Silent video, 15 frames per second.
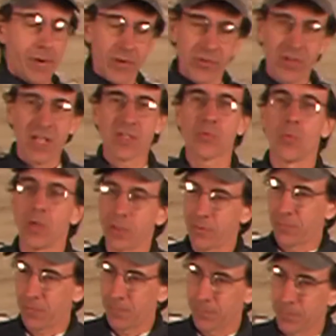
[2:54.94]
So that's
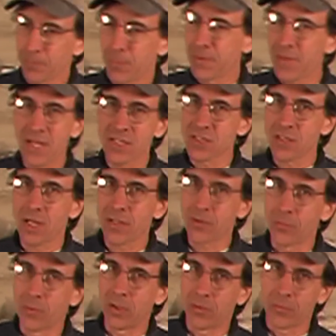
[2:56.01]
wonderful. But that's not the
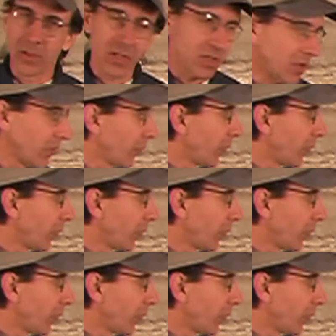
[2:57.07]
real reason.